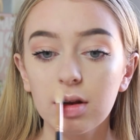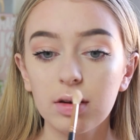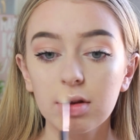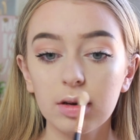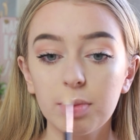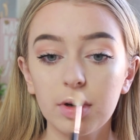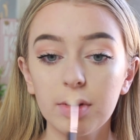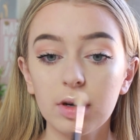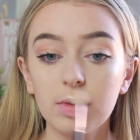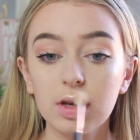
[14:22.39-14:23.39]
Then I'm just going to pop
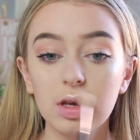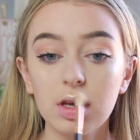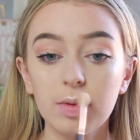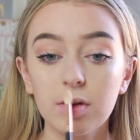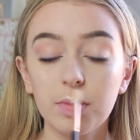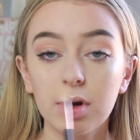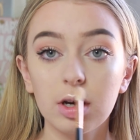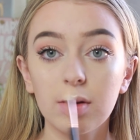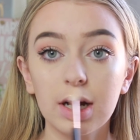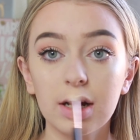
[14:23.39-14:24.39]
it on my Cupid's
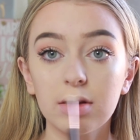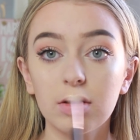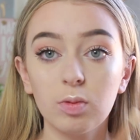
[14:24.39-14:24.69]
bow as